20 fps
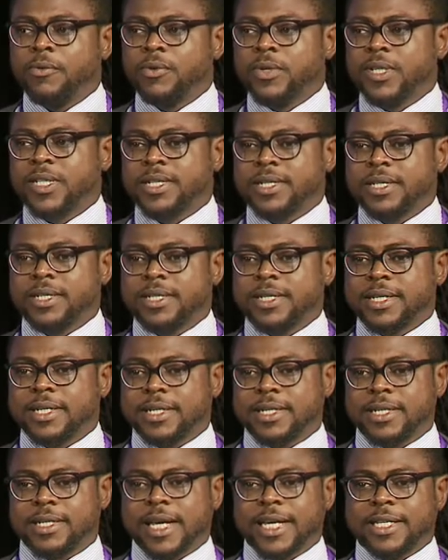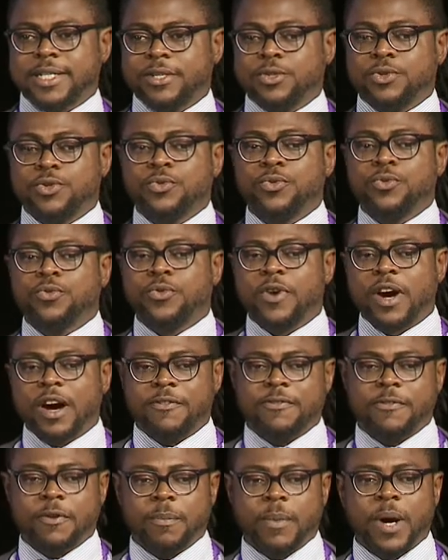starting too
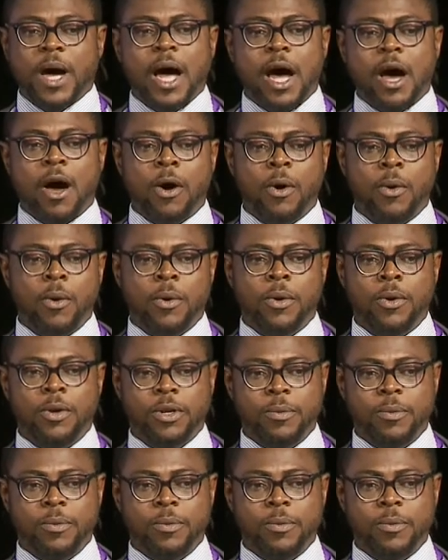far from how